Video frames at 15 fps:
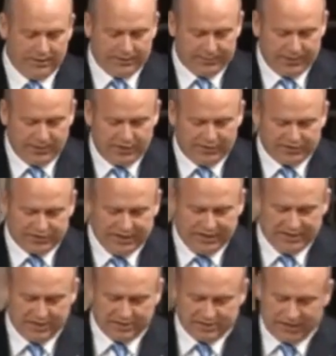The beauty of
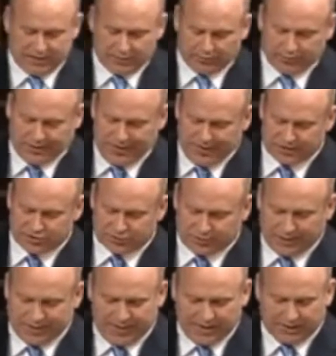CETA is that it will enhance
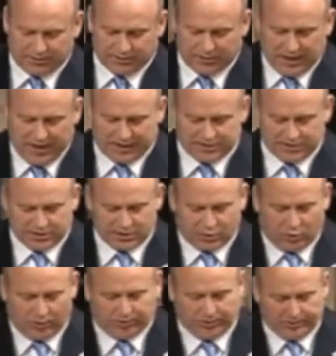trade alliances and
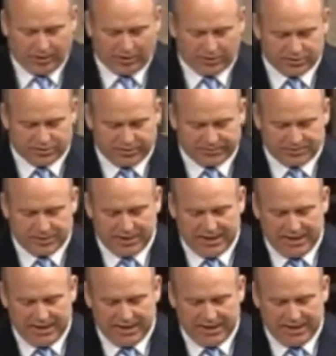corporate partnerships